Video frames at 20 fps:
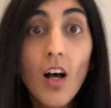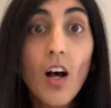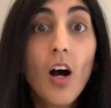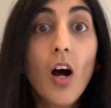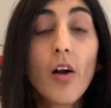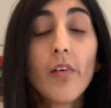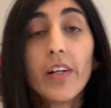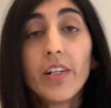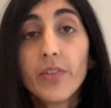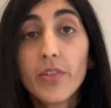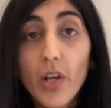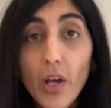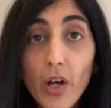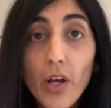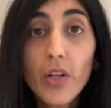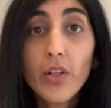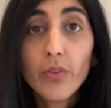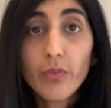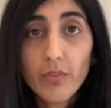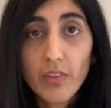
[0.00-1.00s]
our
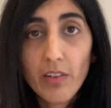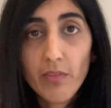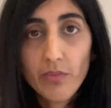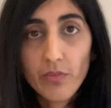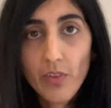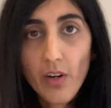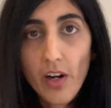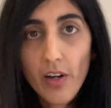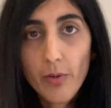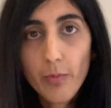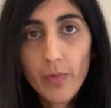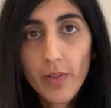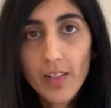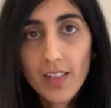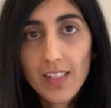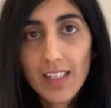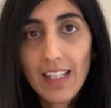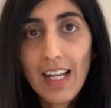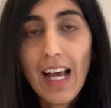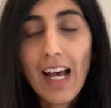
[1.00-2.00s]
internal
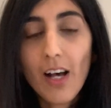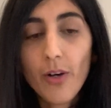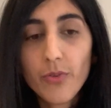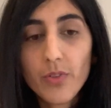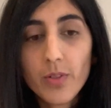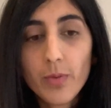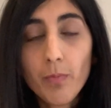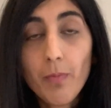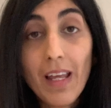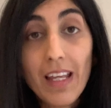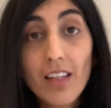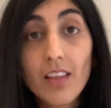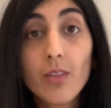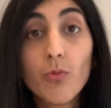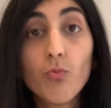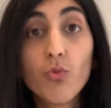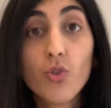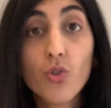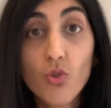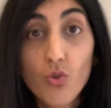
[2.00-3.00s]
environments and how to make
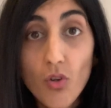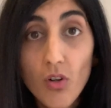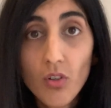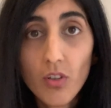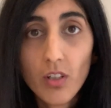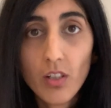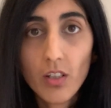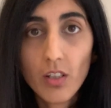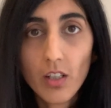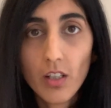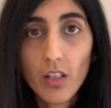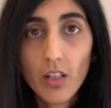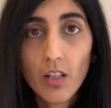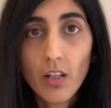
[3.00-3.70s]
them stronger.